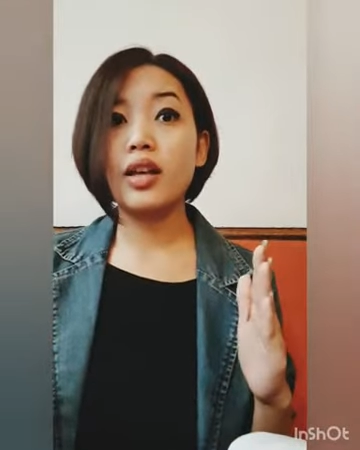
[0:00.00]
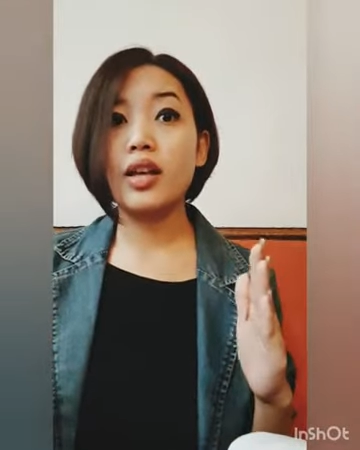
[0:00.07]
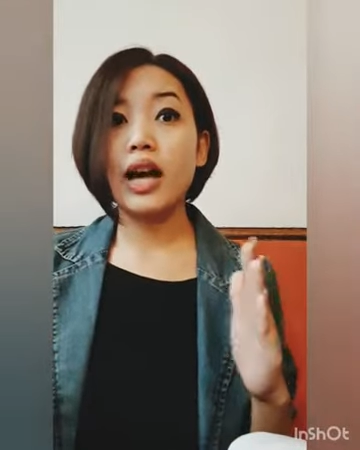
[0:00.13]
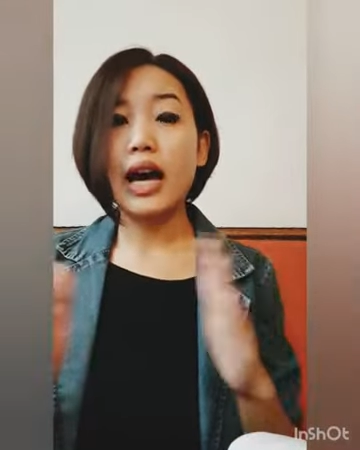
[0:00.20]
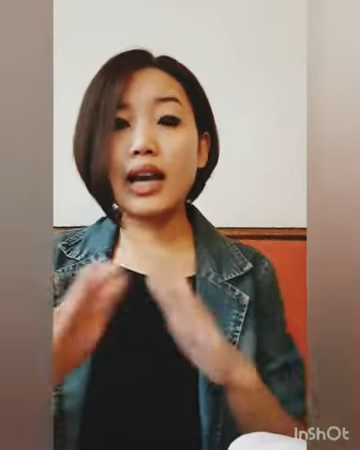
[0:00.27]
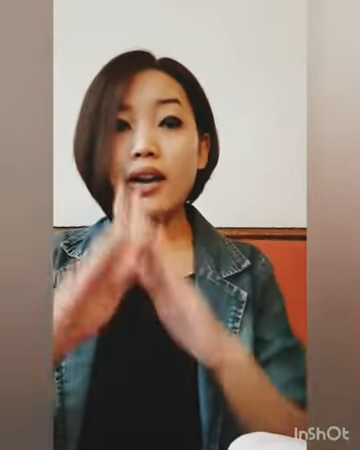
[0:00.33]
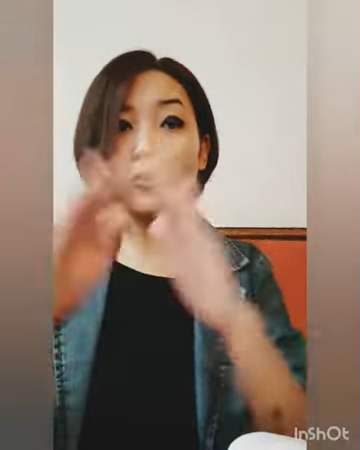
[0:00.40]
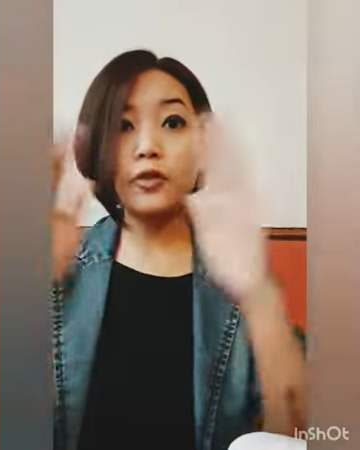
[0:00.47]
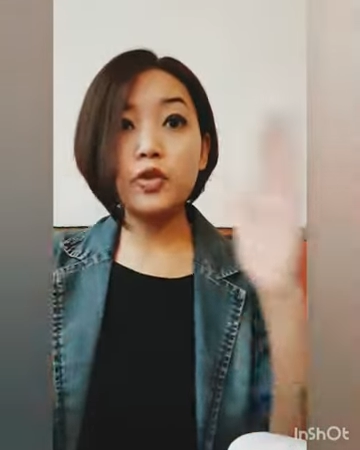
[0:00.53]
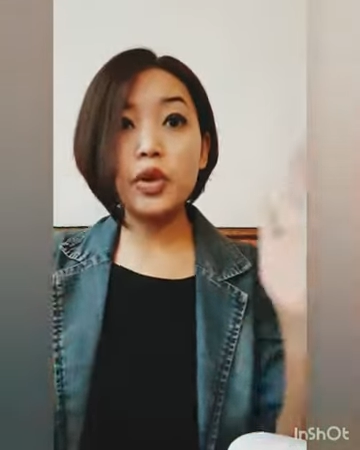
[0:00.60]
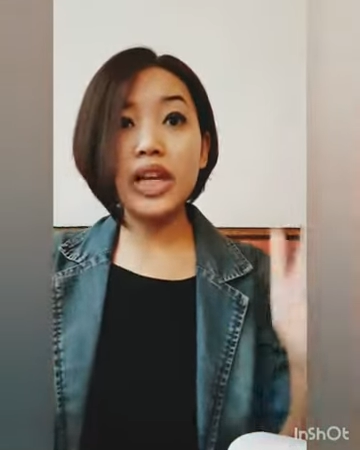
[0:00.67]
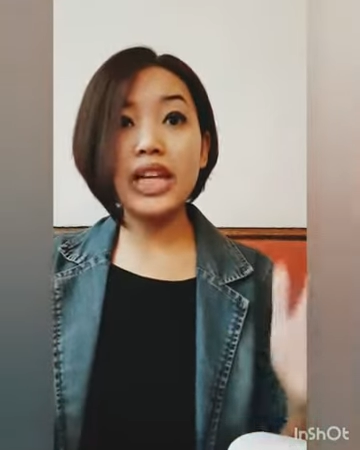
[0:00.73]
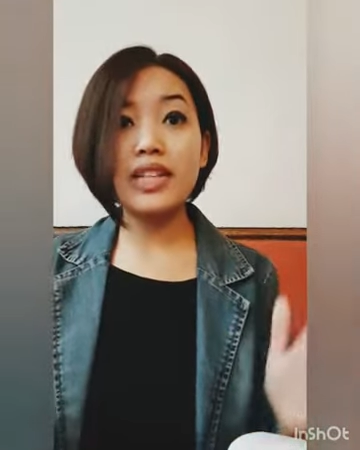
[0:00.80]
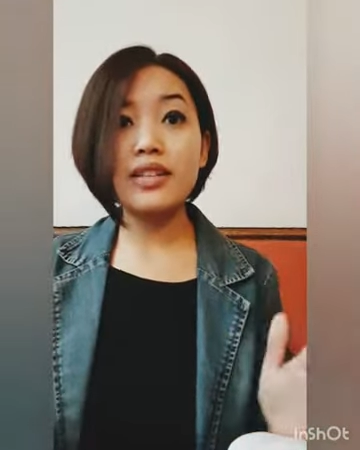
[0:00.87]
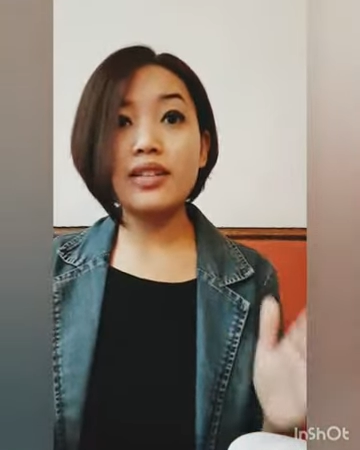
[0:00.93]
I have
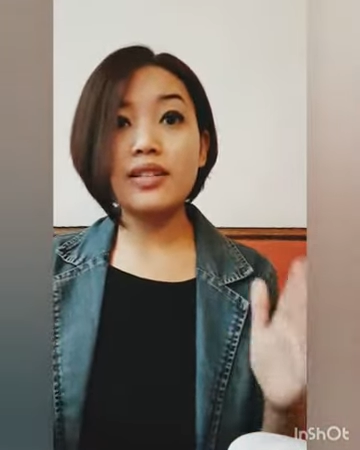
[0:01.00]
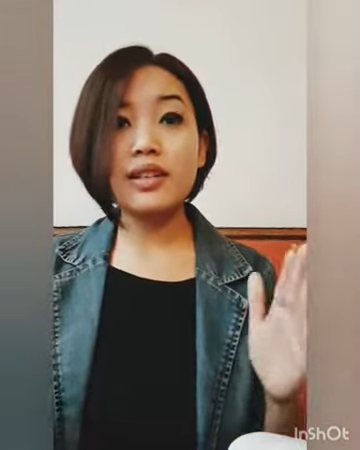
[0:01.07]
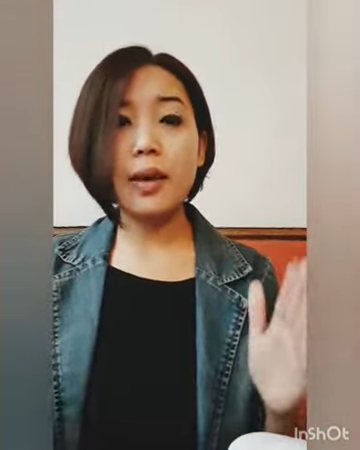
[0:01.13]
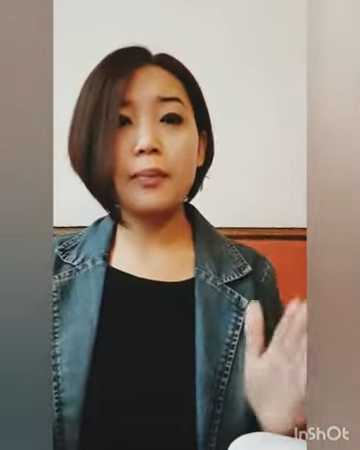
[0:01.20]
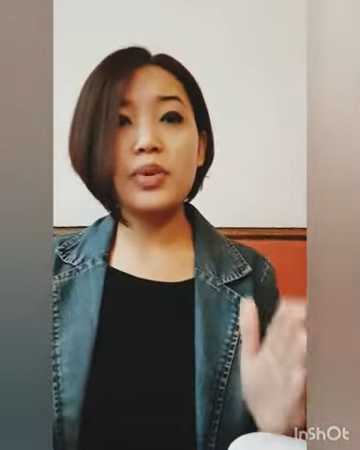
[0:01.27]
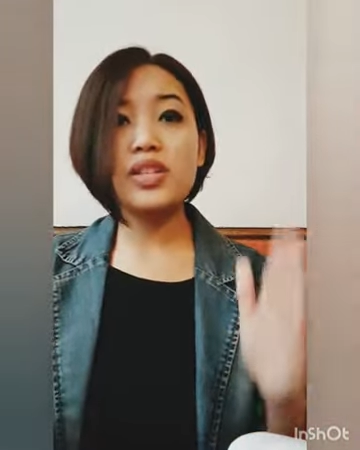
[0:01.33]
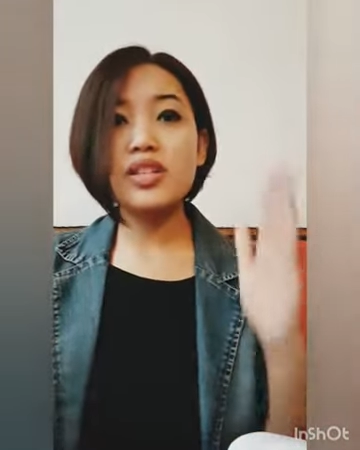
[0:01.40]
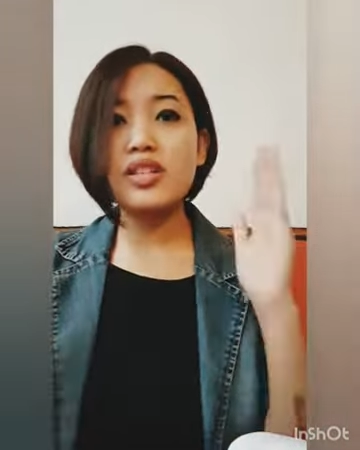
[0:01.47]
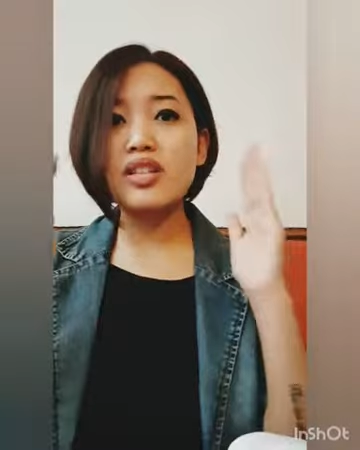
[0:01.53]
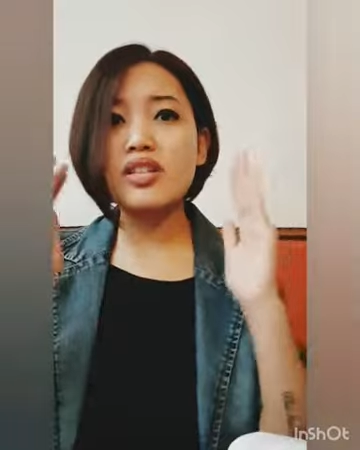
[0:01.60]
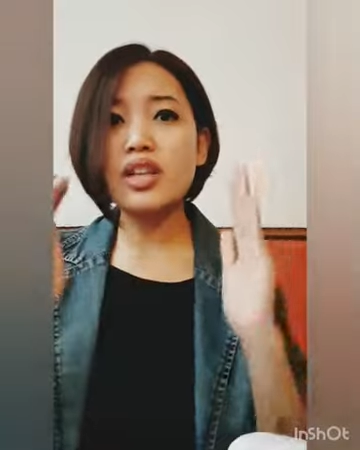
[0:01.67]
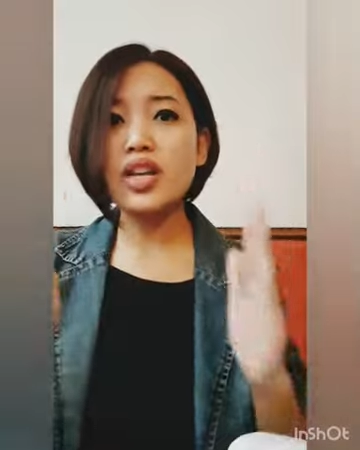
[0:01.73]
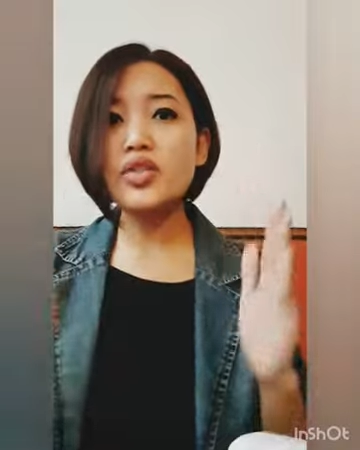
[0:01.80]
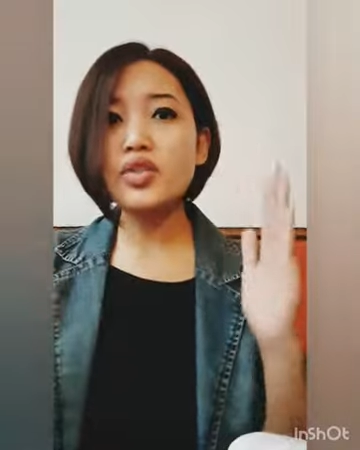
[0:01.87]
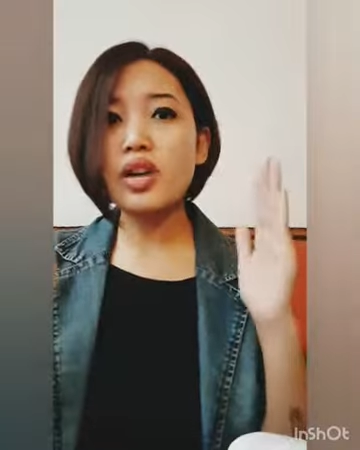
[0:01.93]
created the tempest in
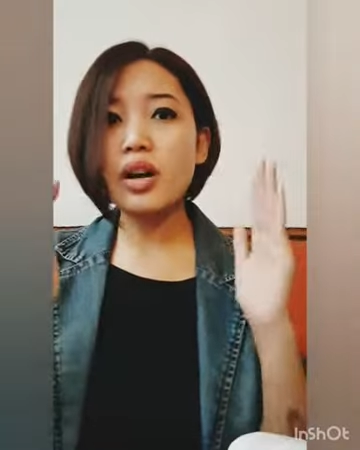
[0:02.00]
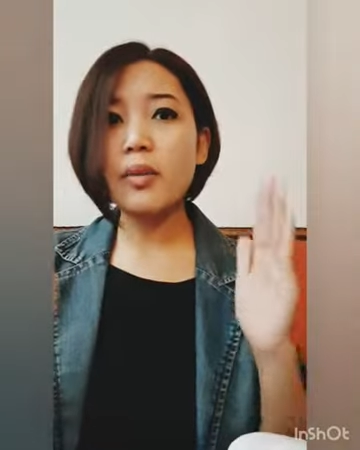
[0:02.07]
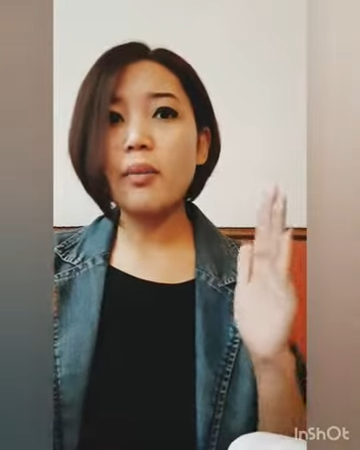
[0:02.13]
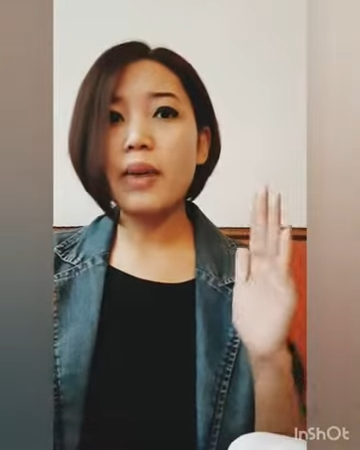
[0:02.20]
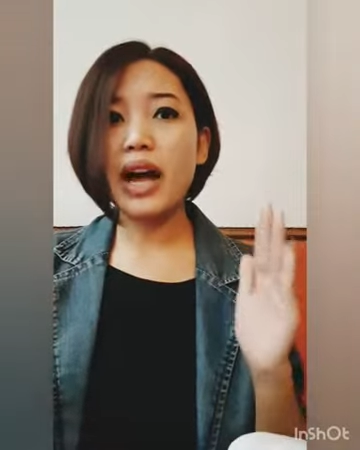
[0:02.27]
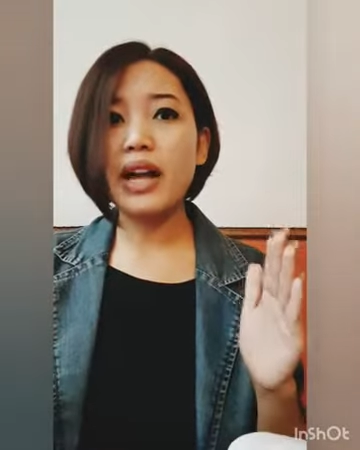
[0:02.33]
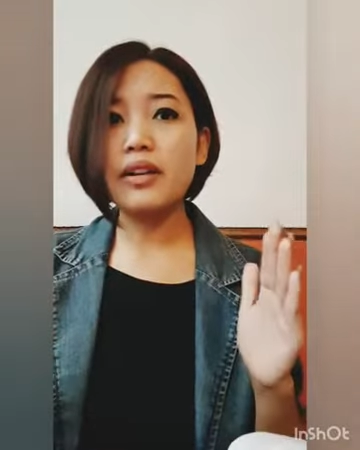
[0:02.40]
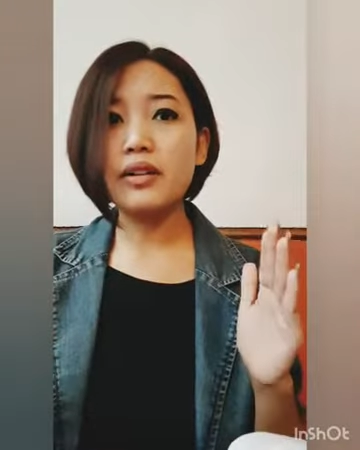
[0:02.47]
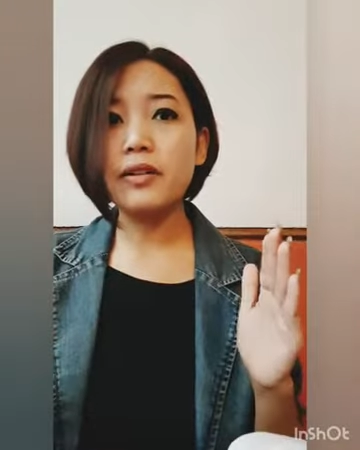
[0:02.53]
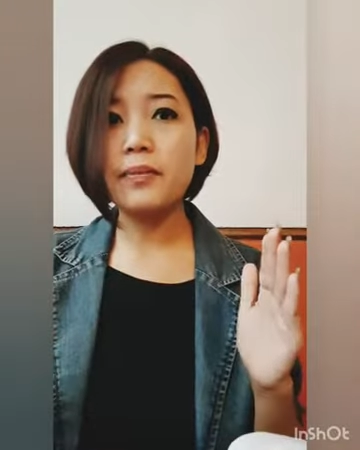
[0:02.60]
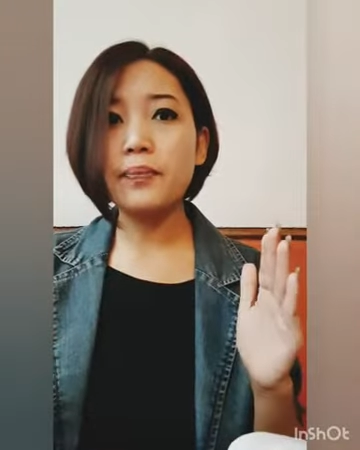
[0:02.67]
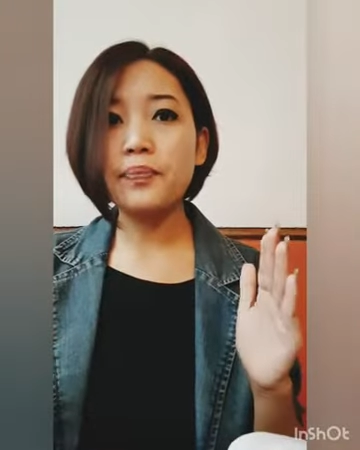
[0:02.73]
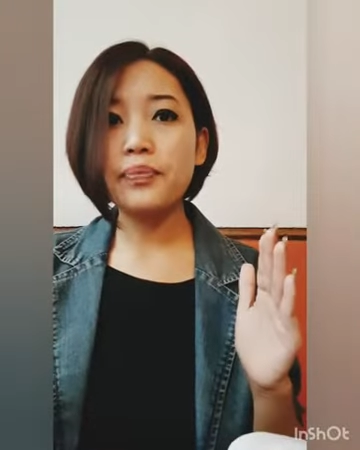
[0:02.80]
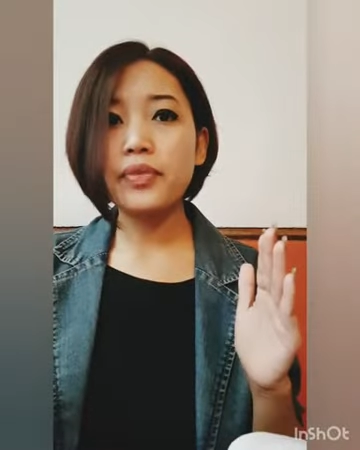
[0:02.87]
such a manner